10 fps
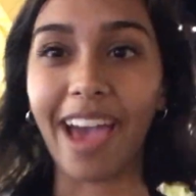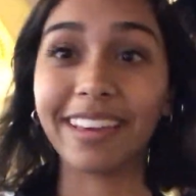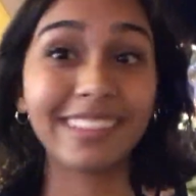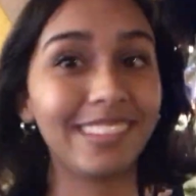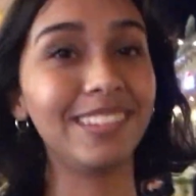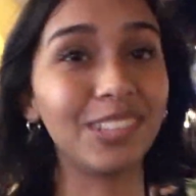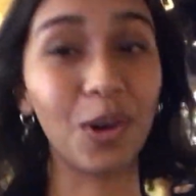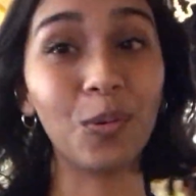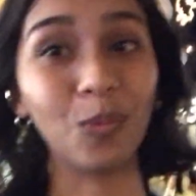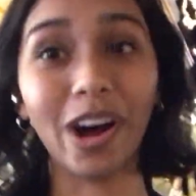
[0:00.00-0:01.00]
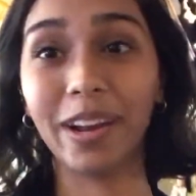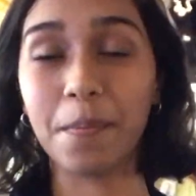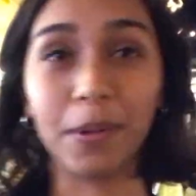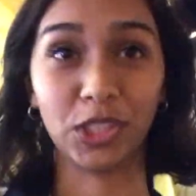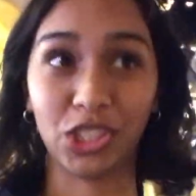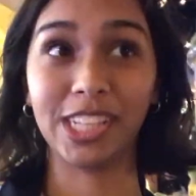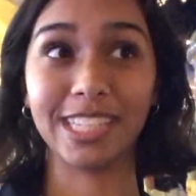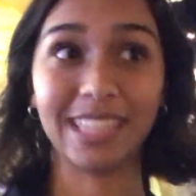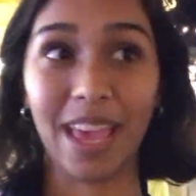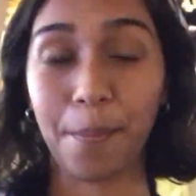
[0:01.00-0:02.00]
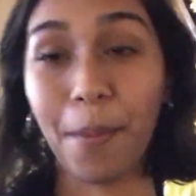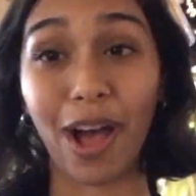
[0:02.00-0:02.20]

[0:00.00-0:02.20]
I don't want to butcher this name.